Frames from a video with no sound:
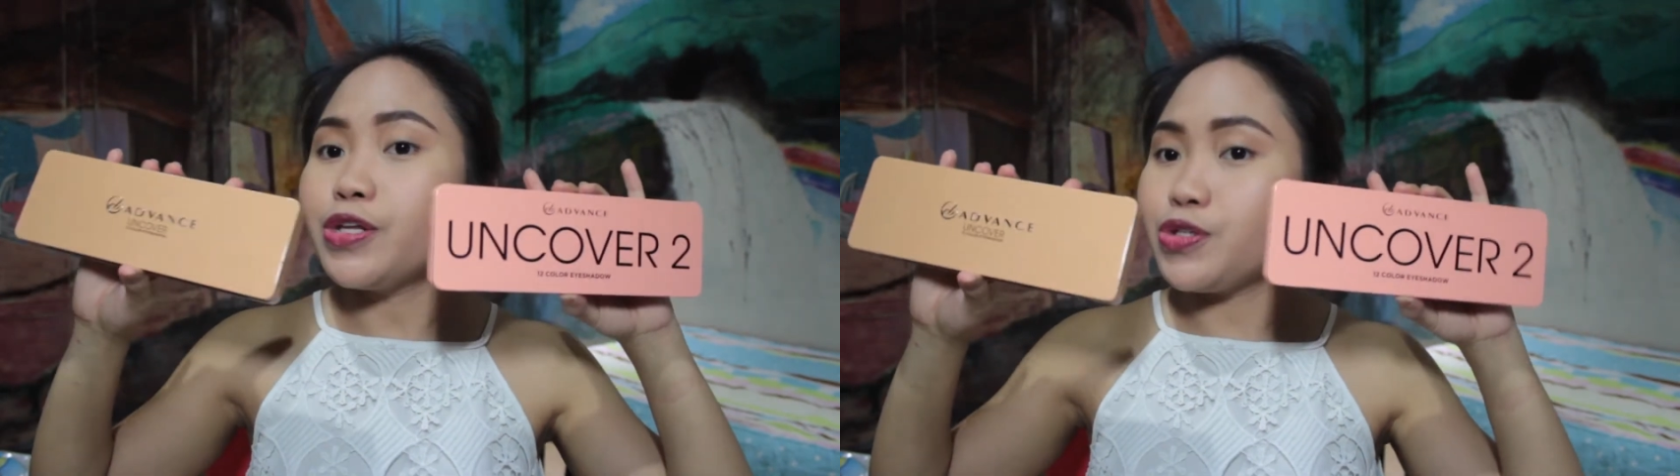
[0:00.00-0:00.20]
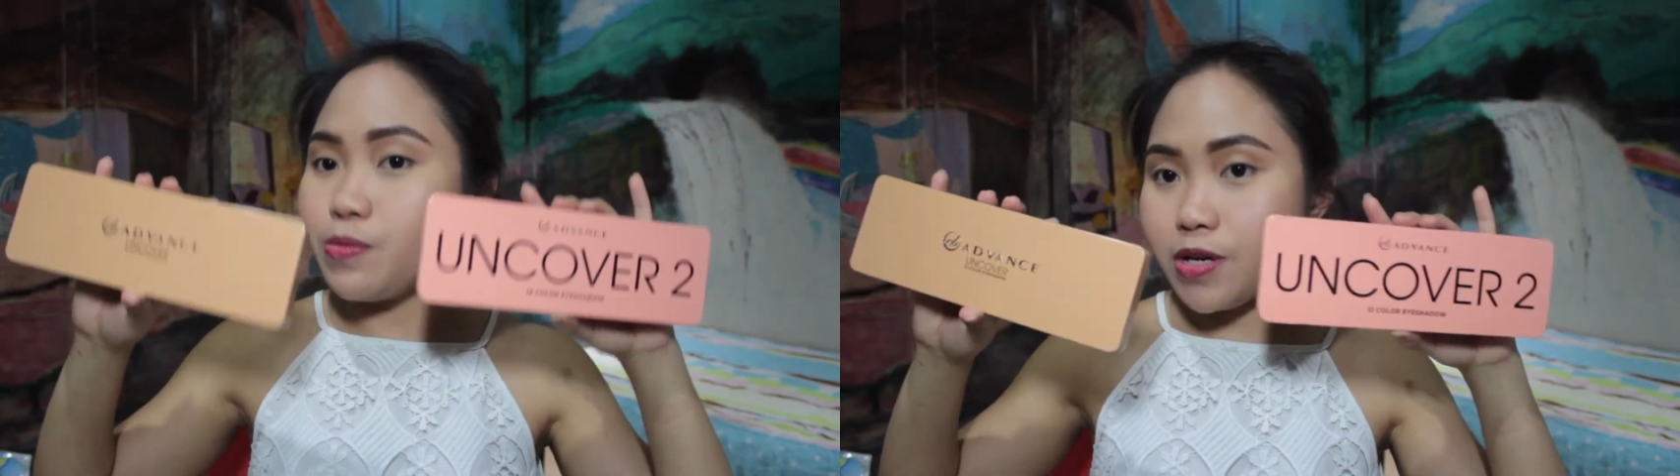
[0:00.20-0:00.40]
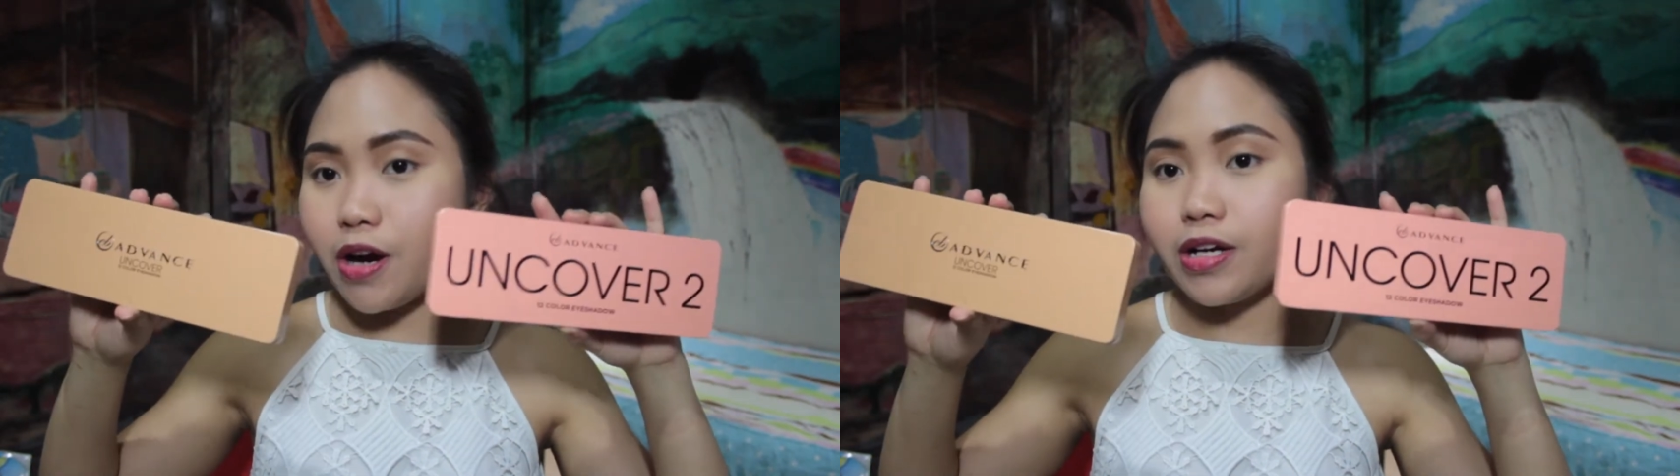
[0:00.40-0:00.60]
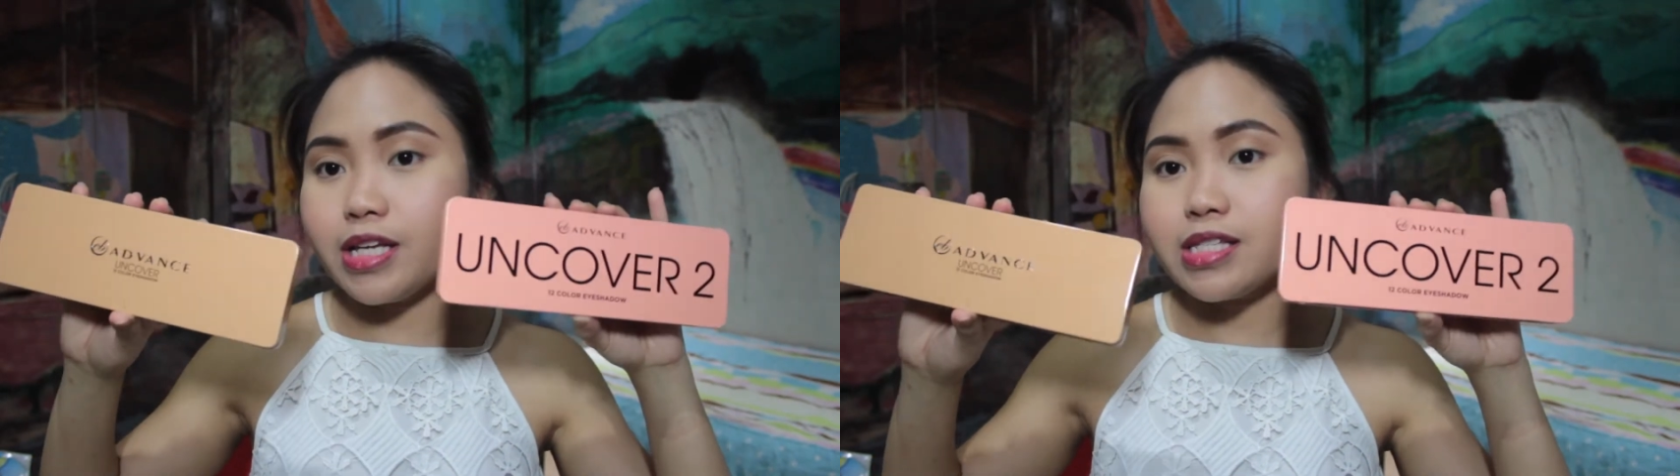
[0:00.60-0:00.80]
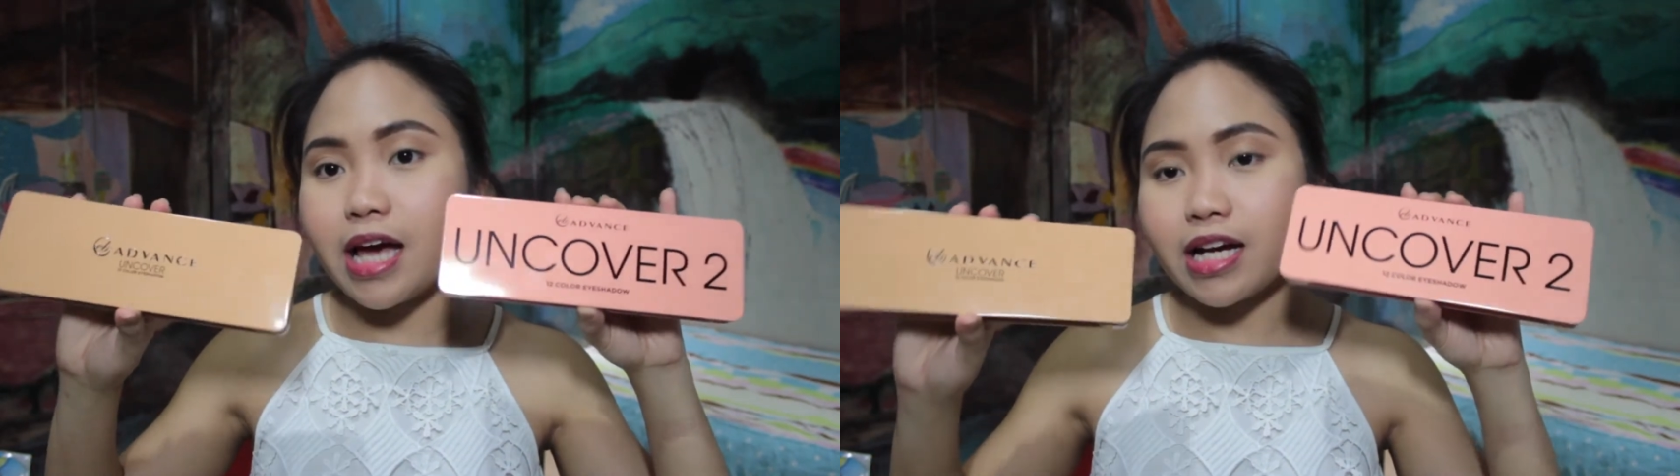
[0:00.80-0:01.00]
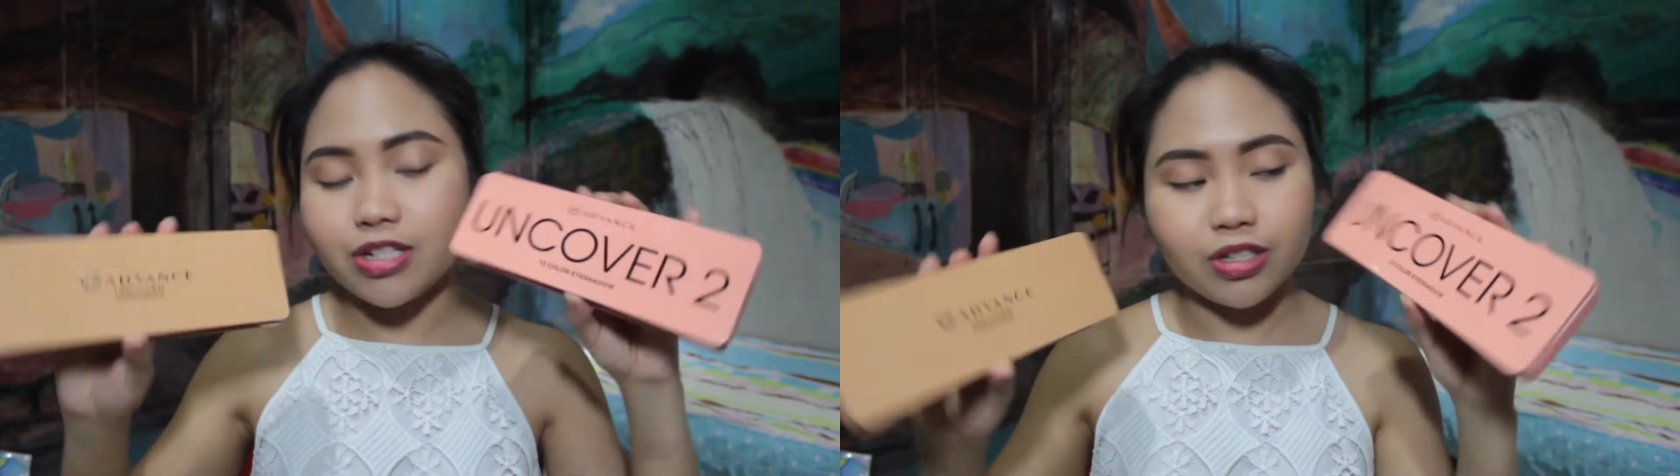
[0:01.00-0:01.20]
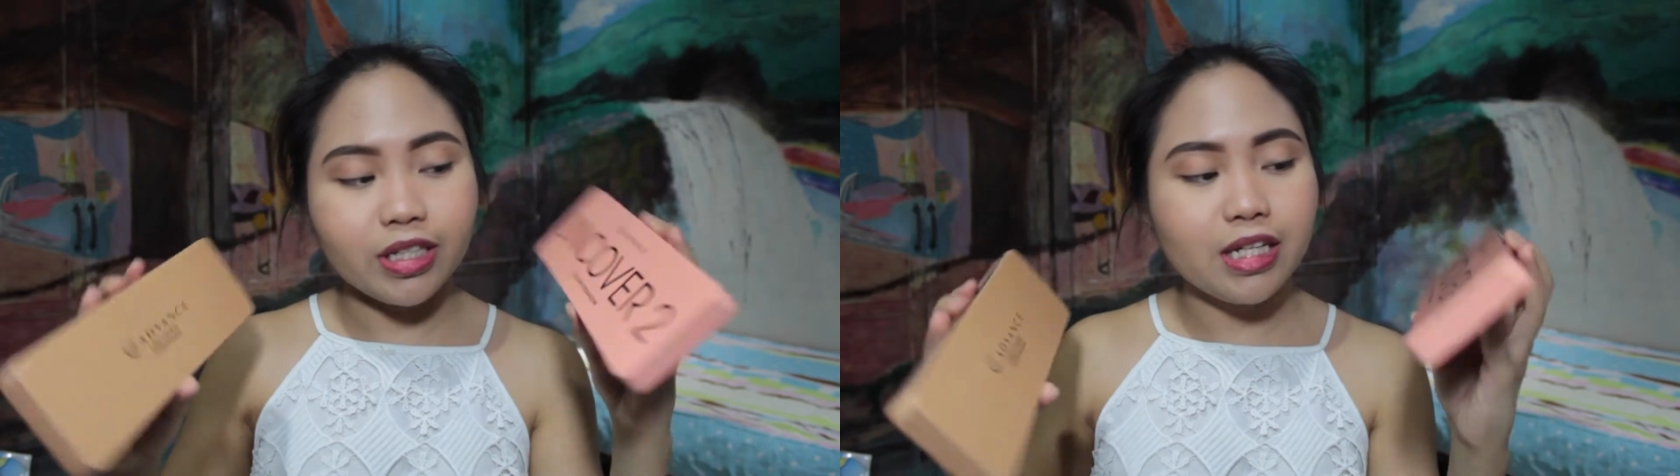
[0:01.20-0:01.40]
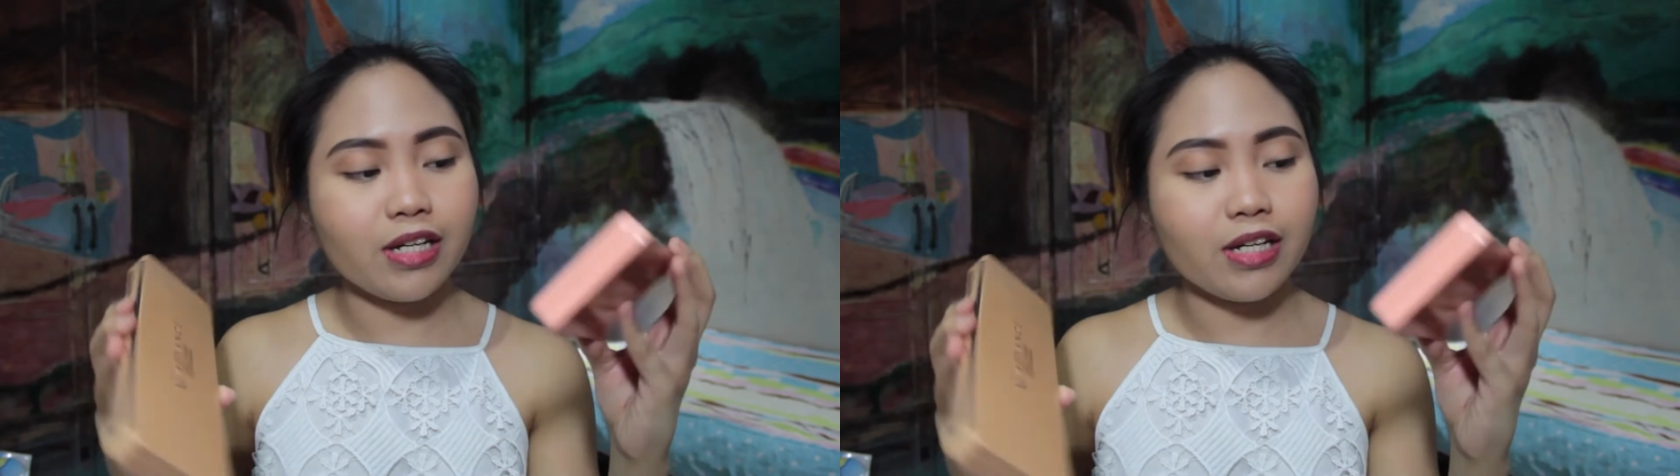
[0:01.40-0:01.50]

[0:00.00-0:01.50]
To be honest, actually,